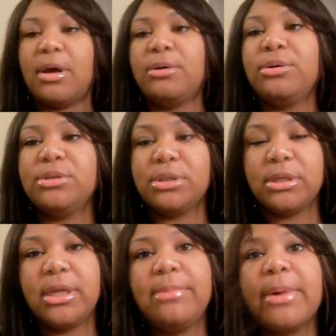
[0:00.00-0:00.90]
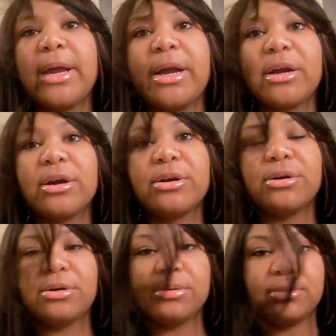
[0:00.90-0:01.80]
don't usually keep my hair
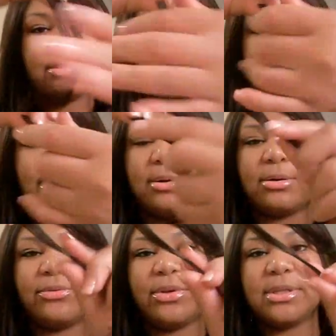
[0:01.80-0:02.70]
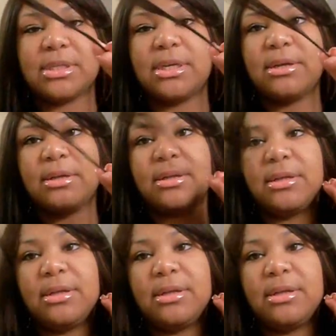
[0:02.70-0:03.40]
curled, but I don't know if you can see it.